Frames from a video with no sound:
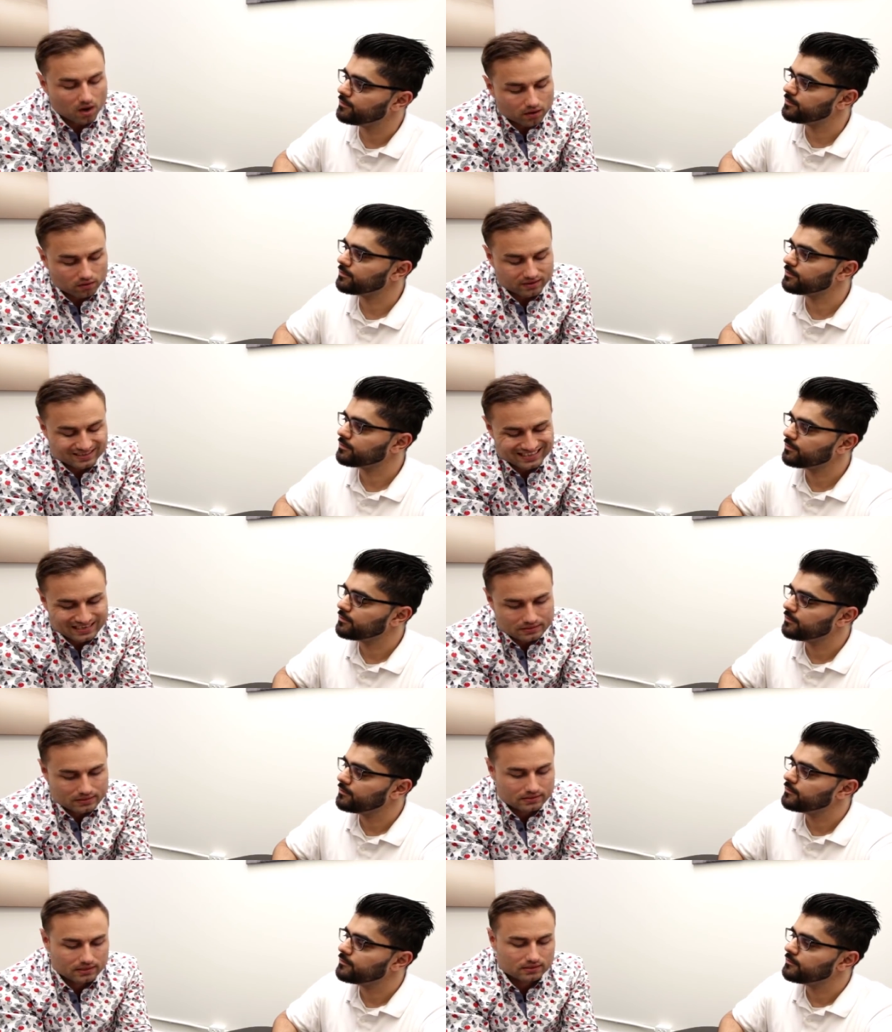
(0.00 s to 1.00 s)
Speaker 1: model,
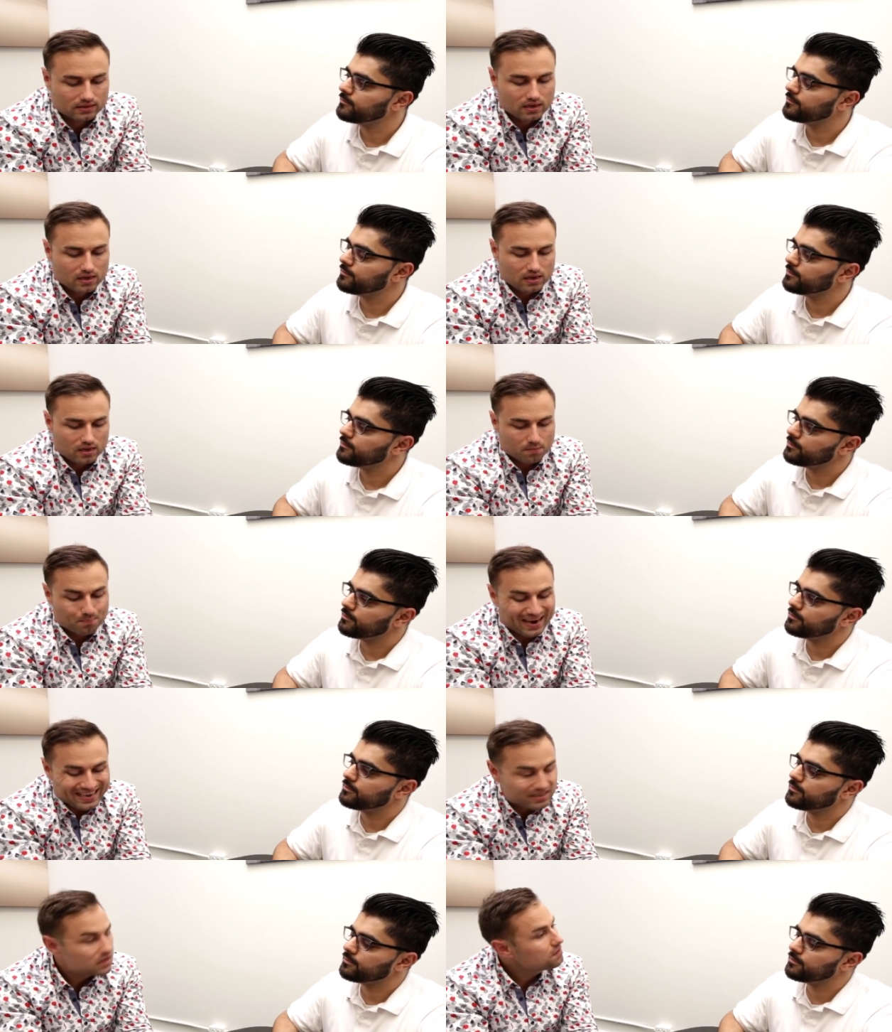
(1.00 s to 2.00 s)
consensus is
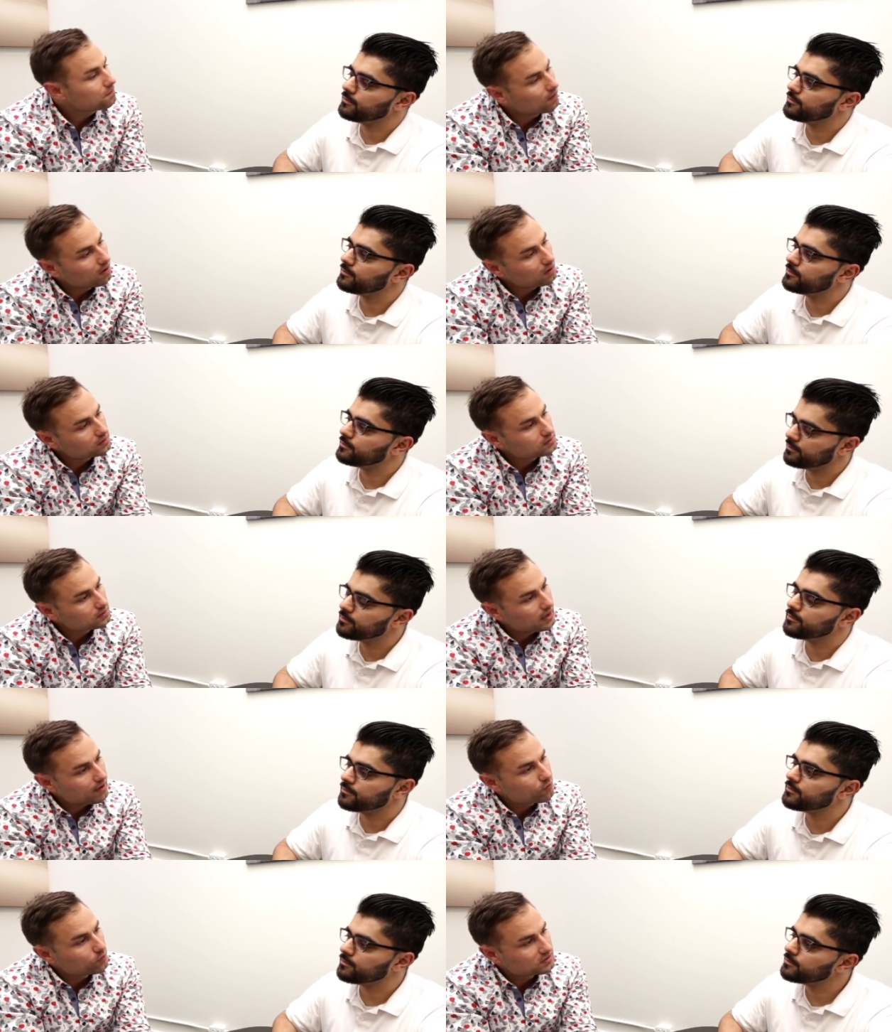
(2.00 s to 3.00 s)
by default,
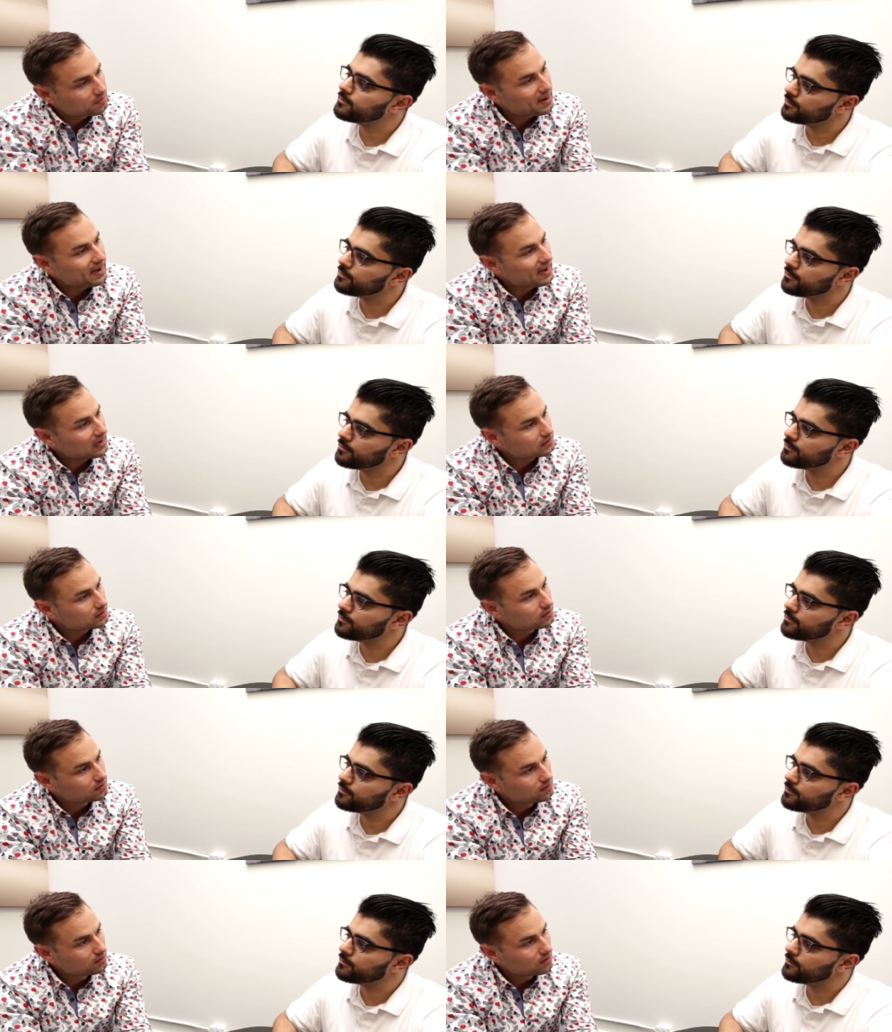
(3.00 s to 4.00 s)
everyone's a bad actor
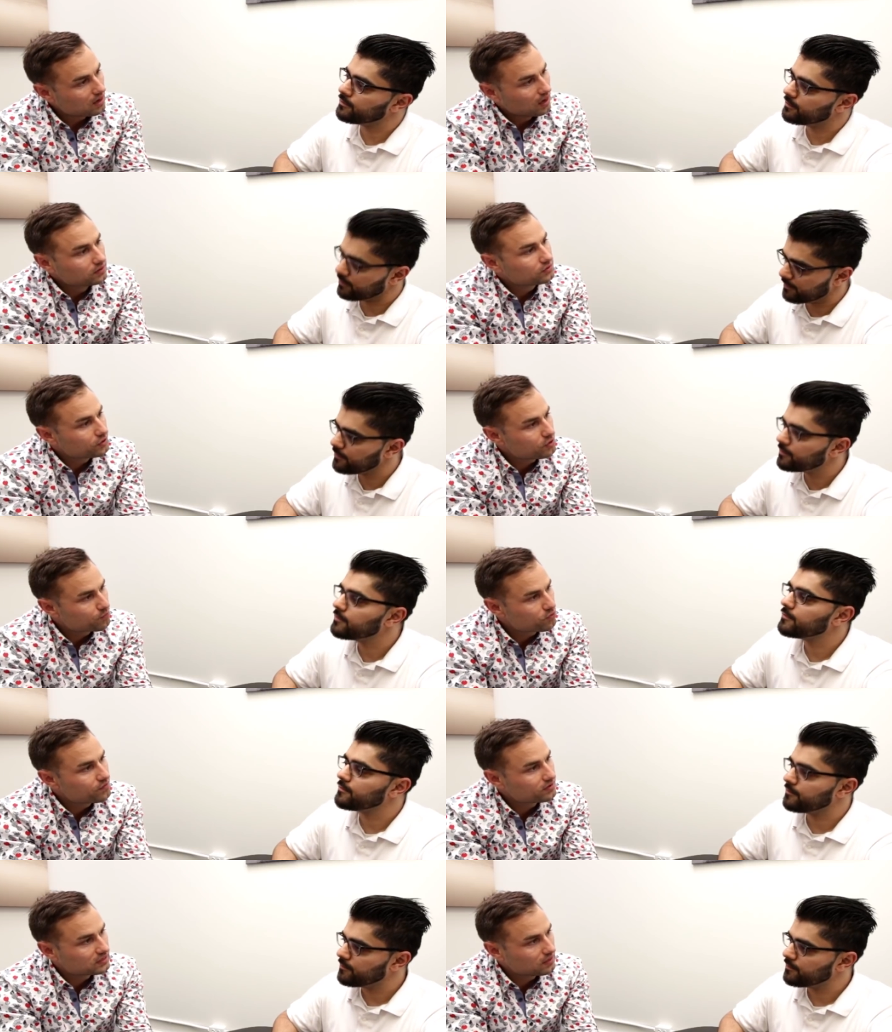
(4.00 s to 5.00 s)
until you
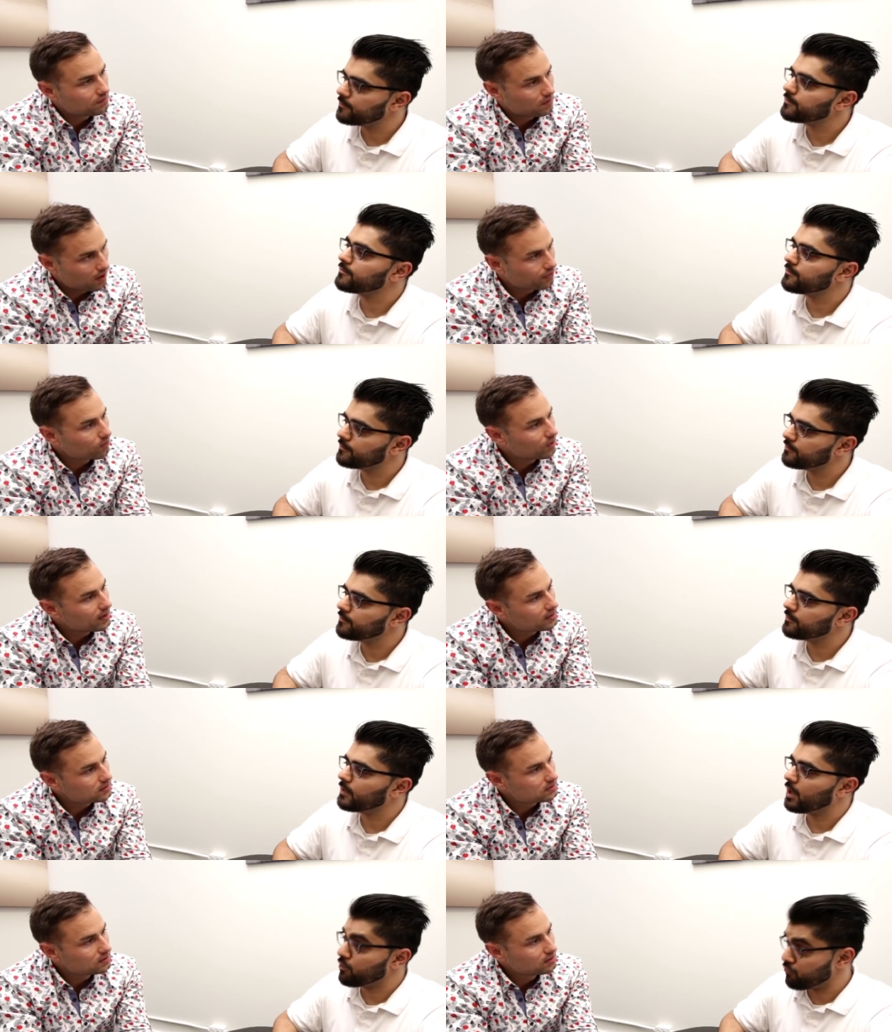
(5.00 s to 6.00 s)
prove yourself
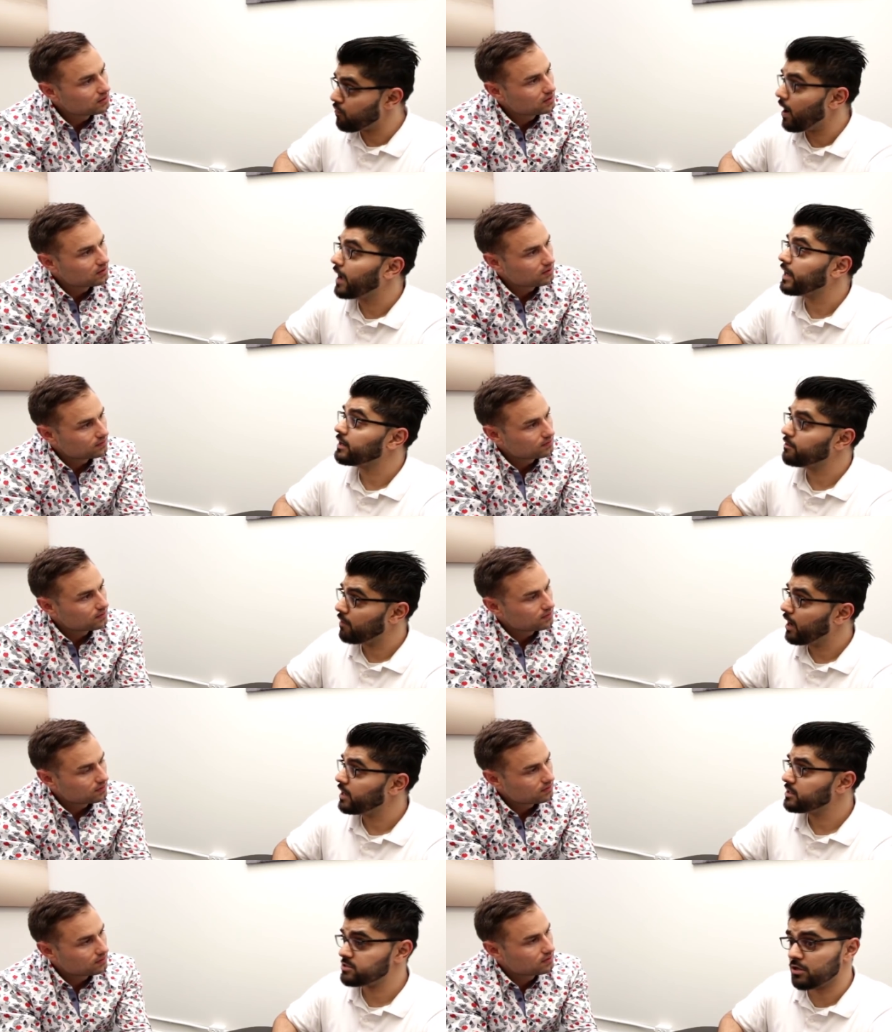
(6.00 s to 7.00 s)
otherwise.
Speaker 2: Right,
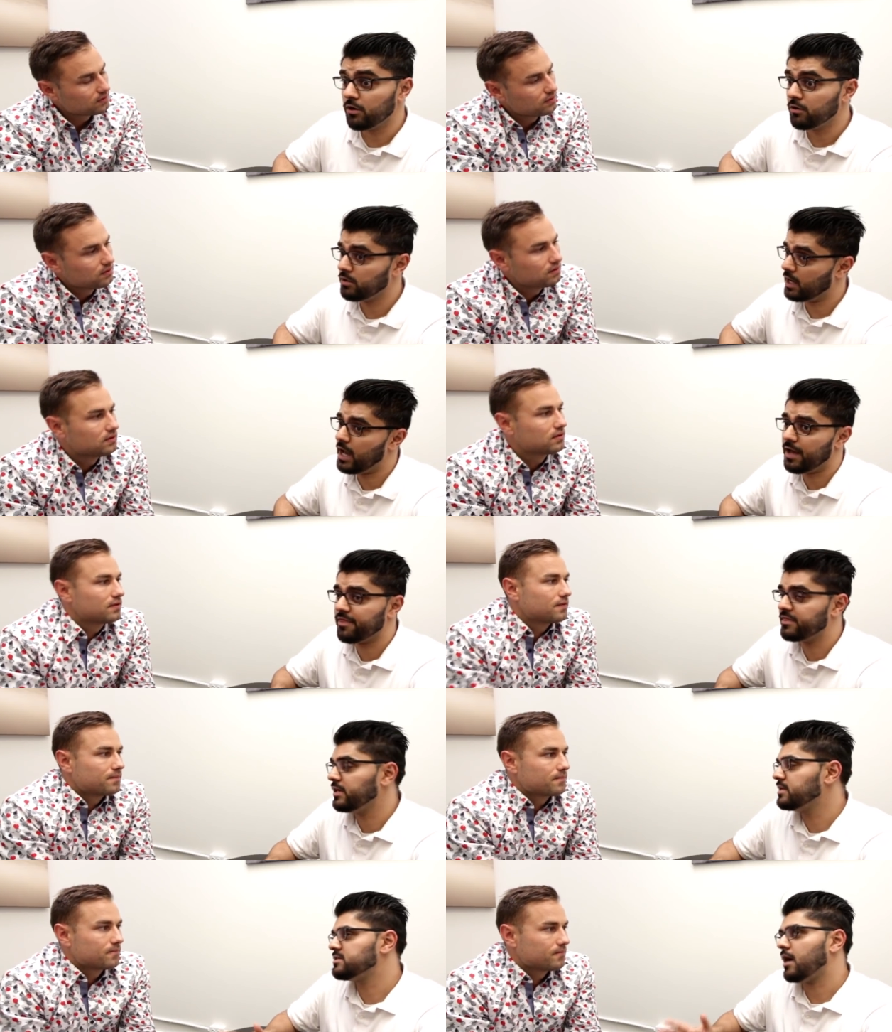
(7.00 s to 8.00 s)
right. So
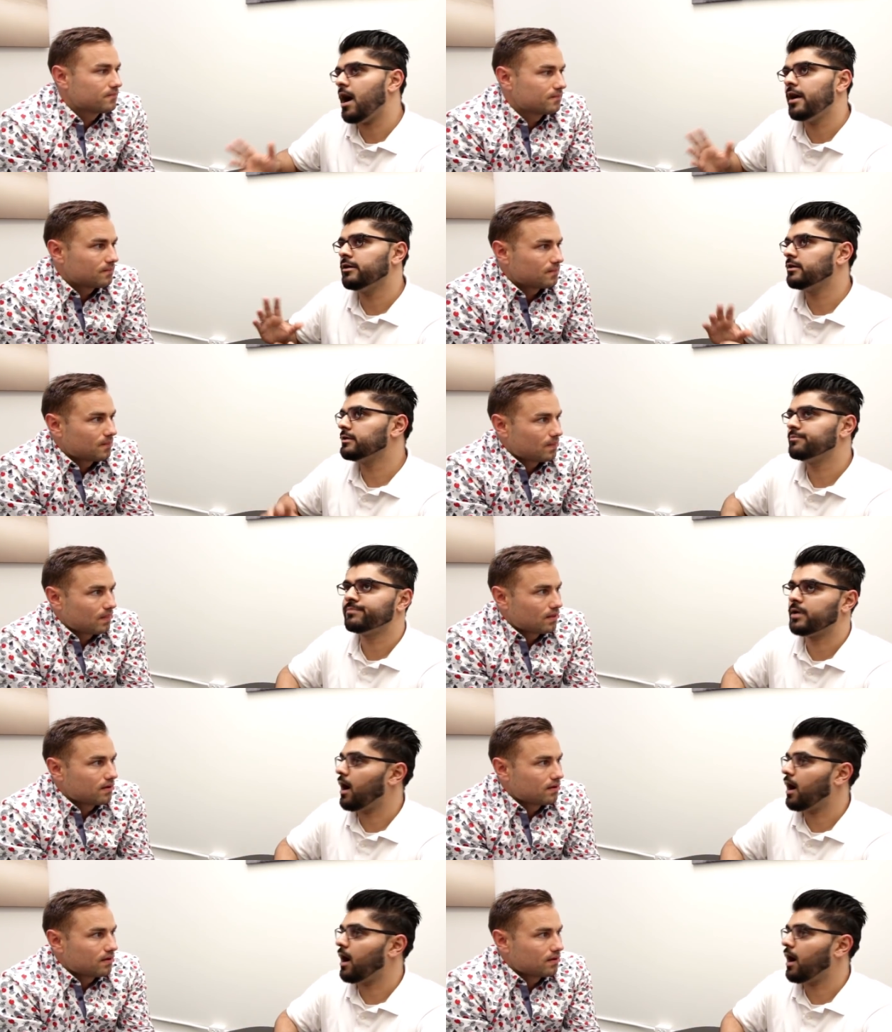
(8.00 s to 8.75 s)
the entire